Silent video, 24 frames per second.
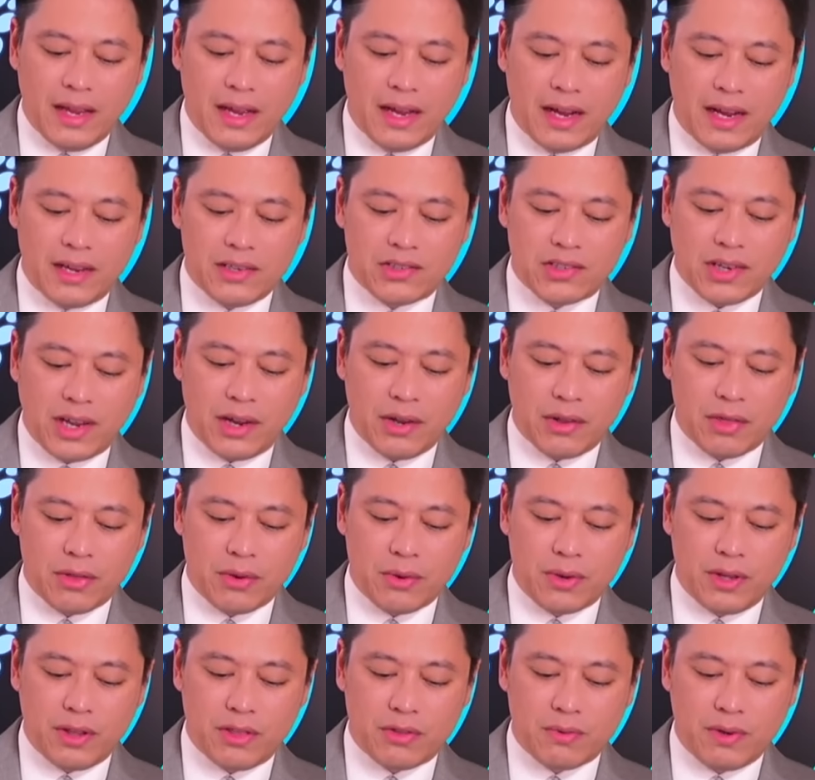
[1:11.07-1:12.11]
Isaiah
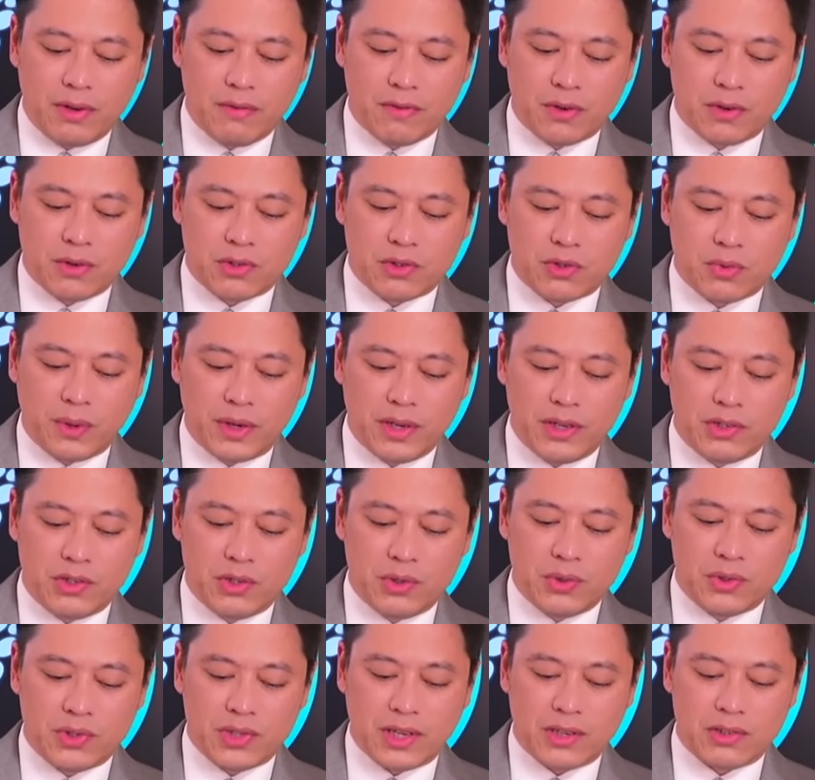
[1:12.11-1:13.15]
33 verse
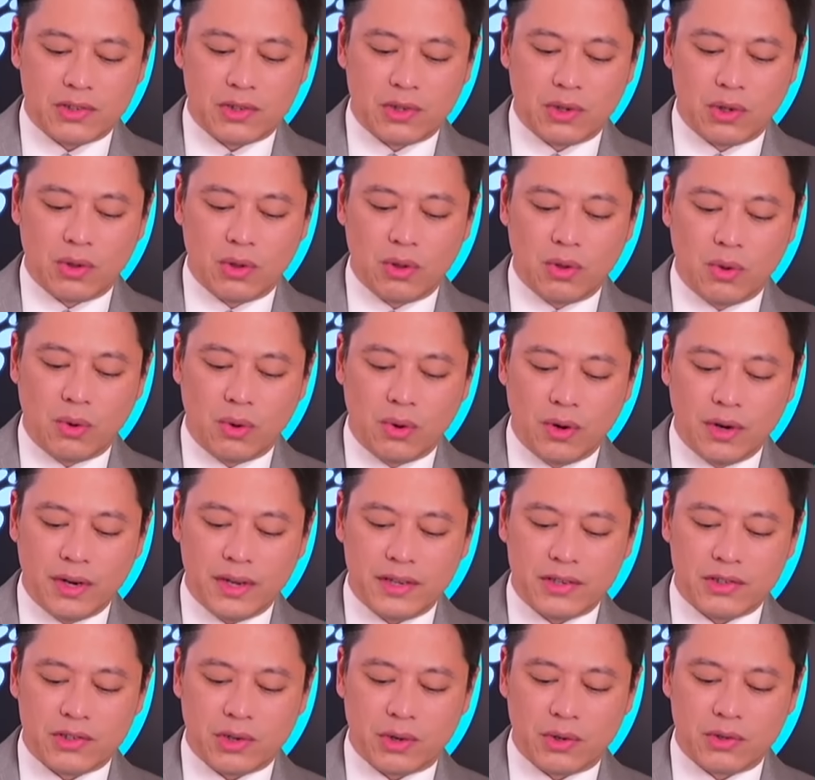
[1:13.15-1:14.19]
22 says, "The Lord
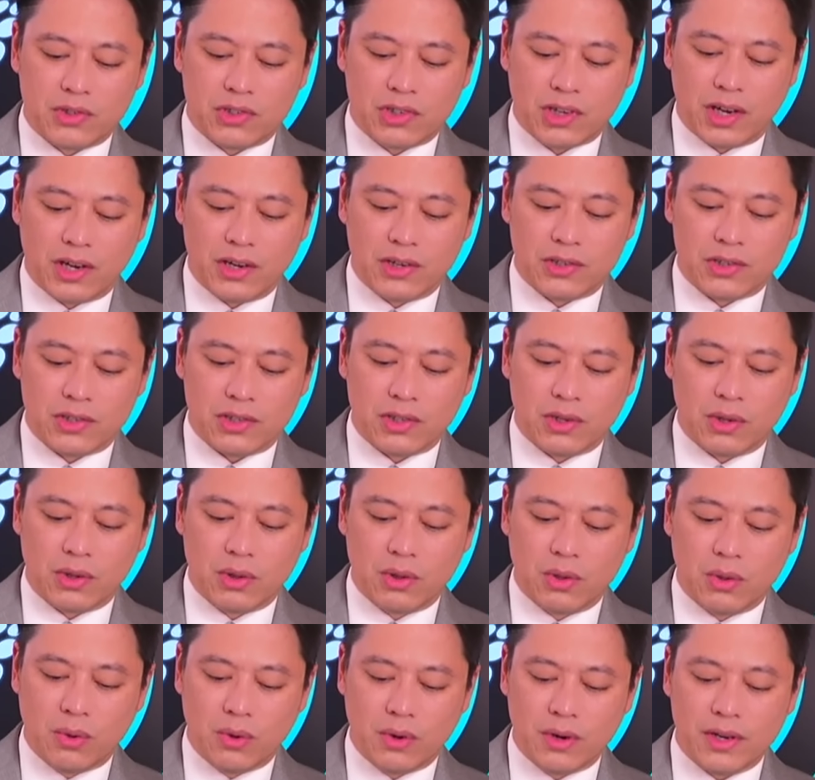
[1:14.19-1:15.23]
is our judge, the
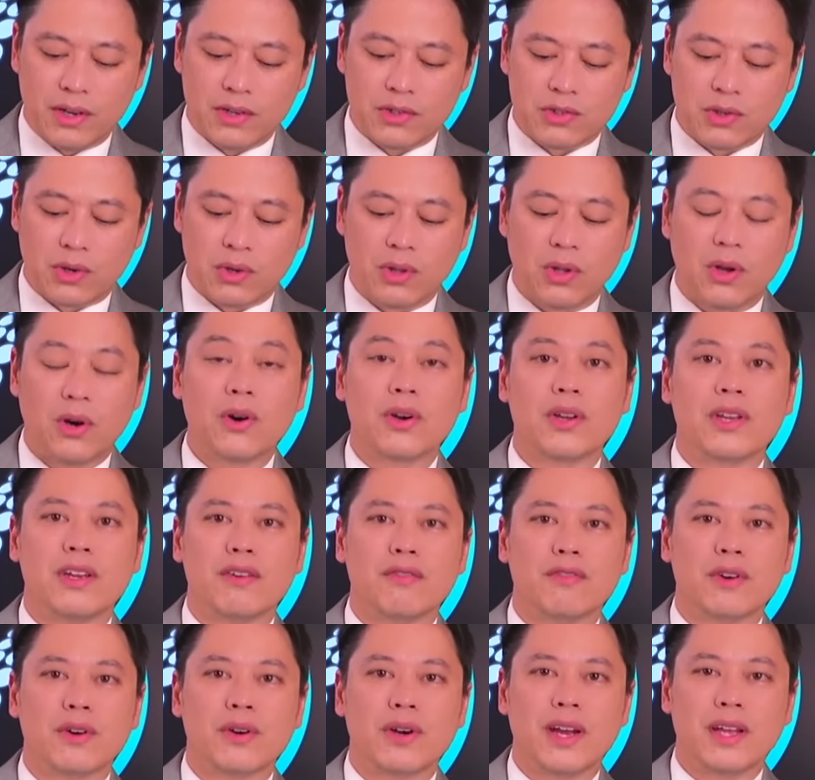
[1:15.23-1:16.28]
Lord is our
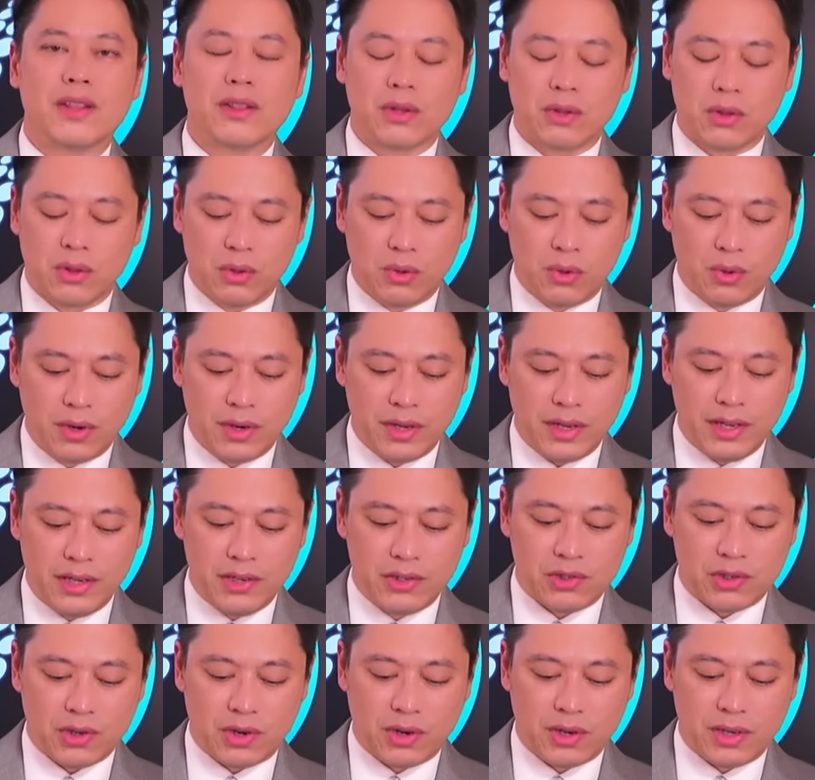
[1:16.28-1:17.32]
lawgiver, and the Lord
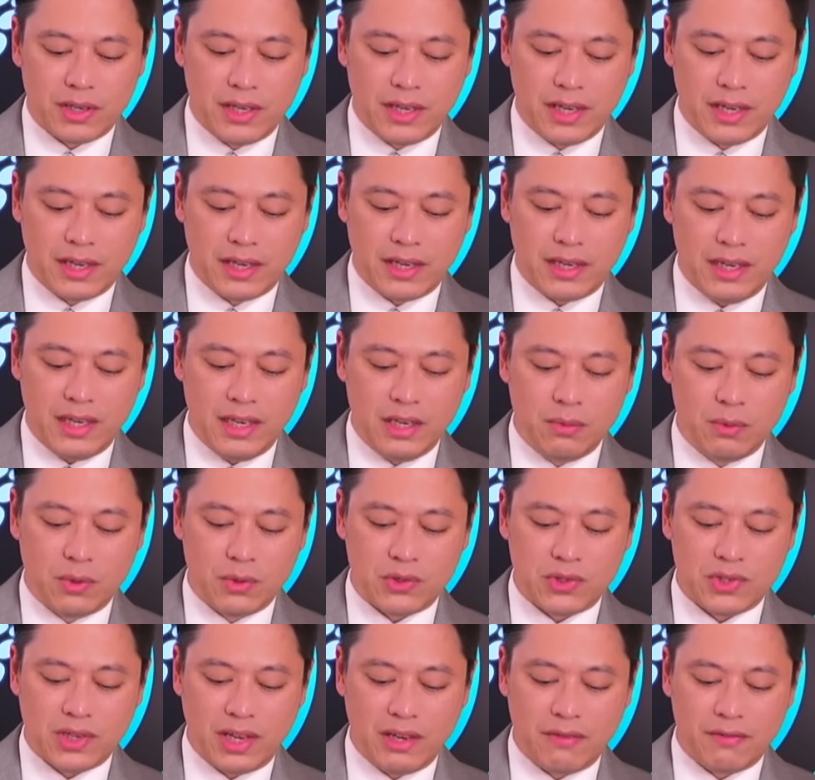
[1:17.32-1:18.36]
is our king. He will
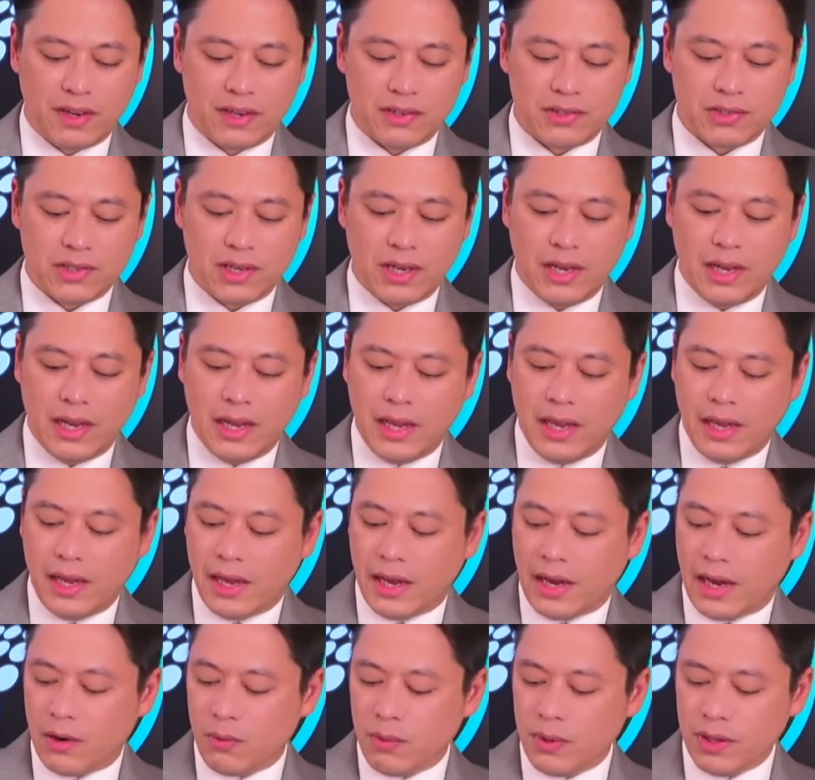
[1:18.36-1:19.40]
save us."
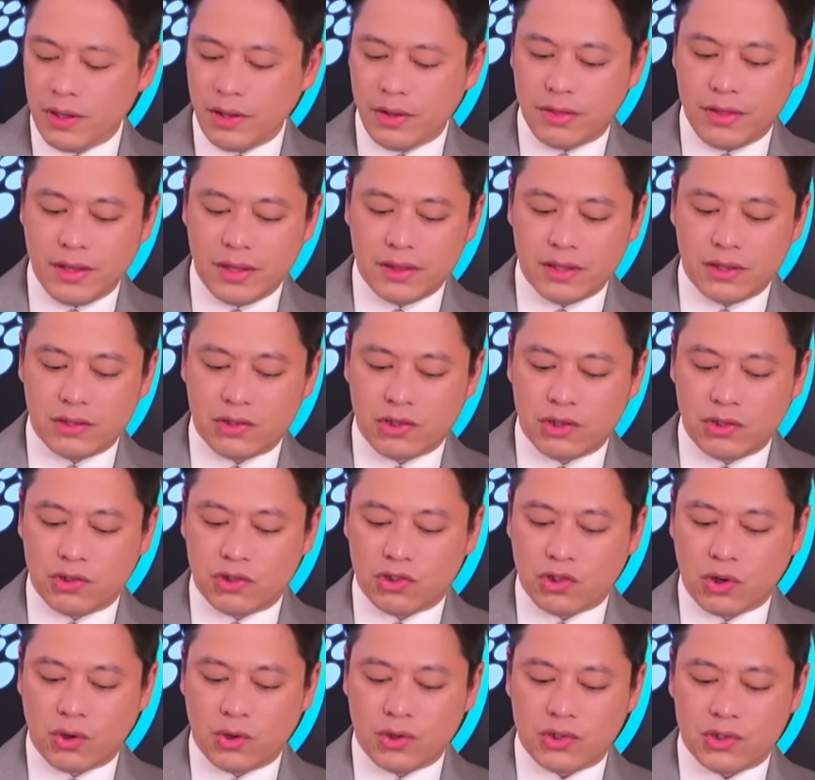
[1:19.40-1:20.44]
I really think that the
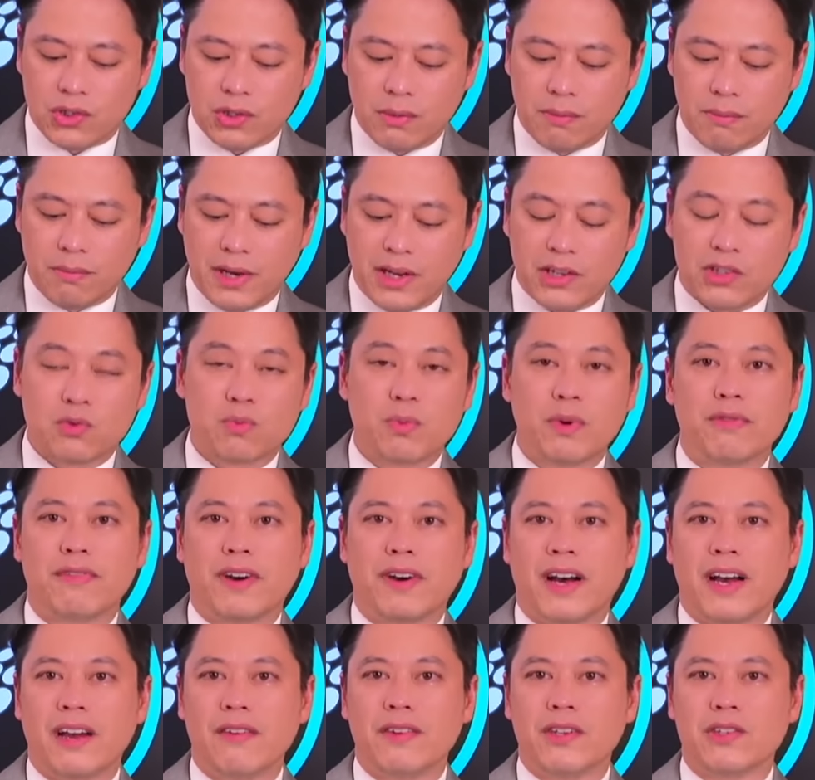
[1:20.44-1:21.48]
church must
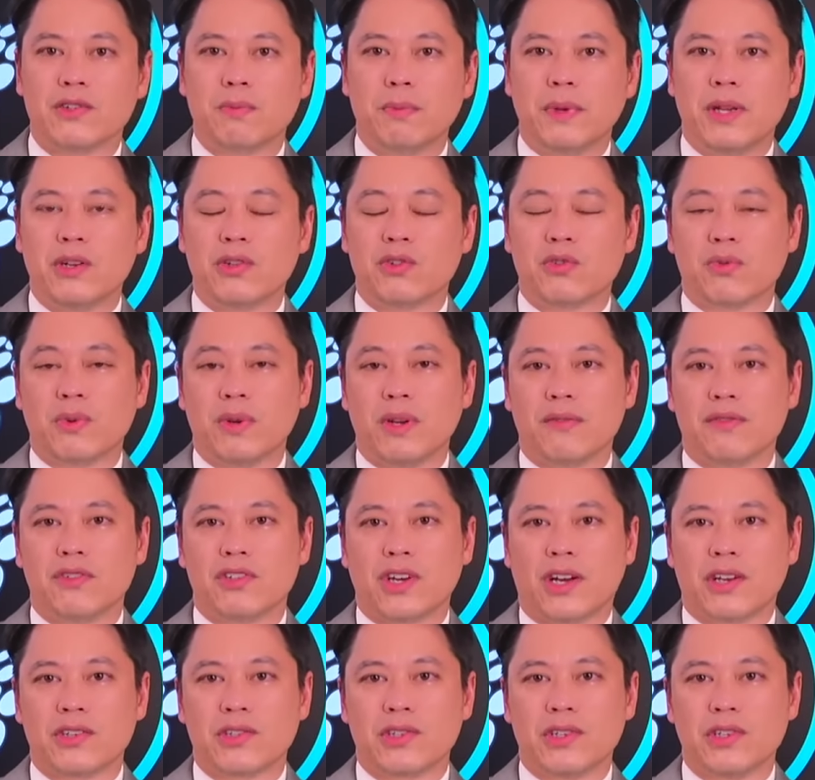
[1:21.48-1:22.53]
revive its ministry of
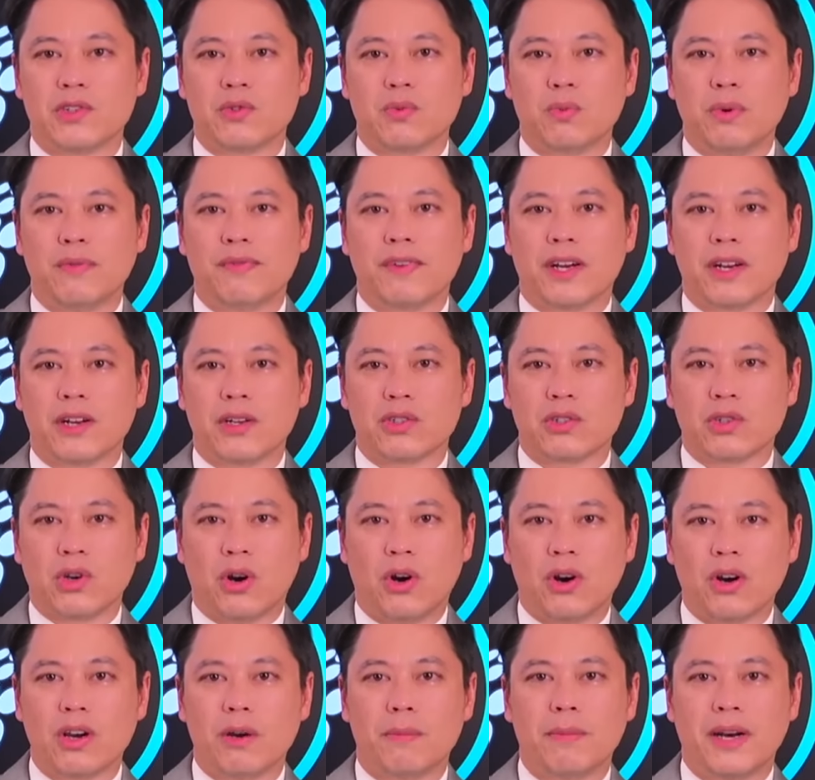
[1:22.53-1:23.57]
justice. We've got to
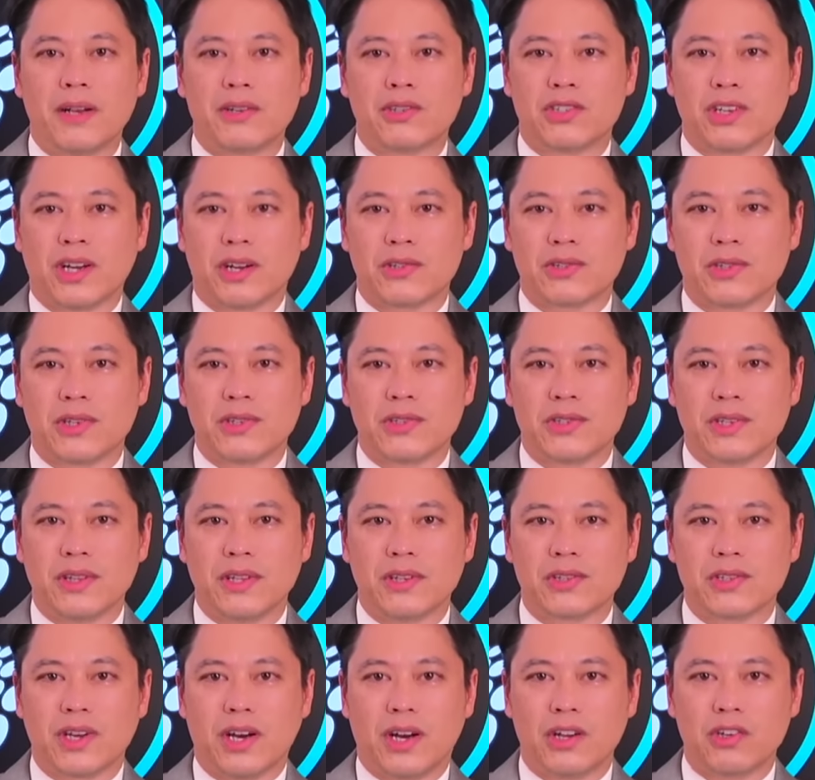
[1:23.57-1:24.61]
talk about justice in
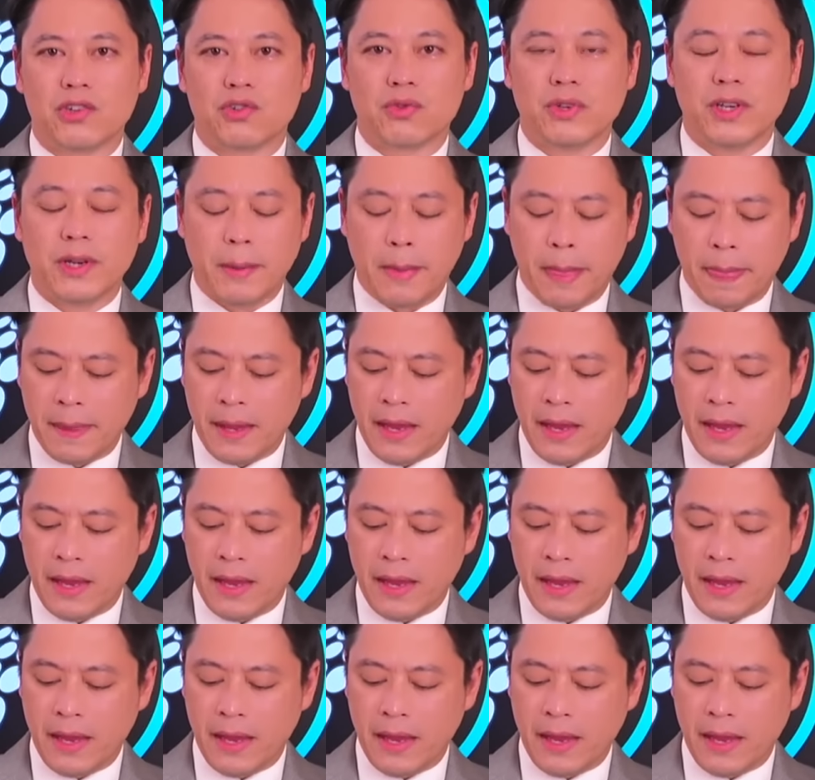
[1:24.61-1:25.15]
this country.